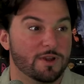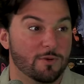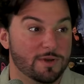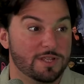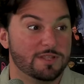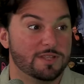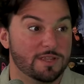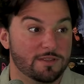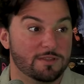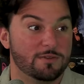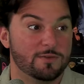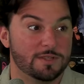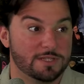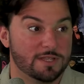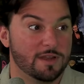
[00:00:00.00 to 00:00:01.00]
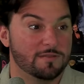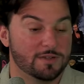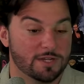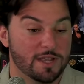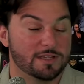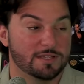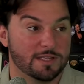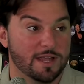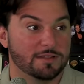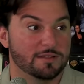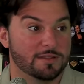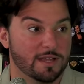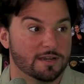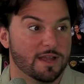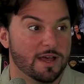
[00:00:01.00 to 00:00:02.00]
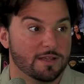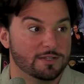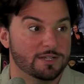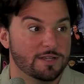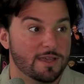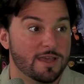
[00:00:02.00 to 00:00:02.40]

you know what he did do instead of testing out the technology?